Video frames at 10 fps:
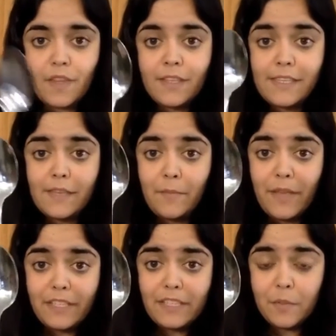See, the
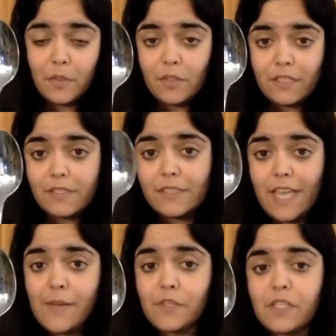big spoon is the
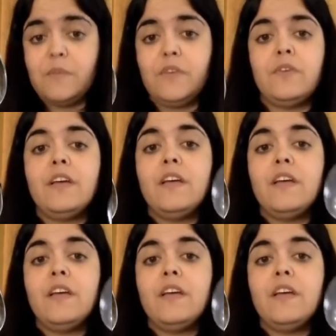tablespoon,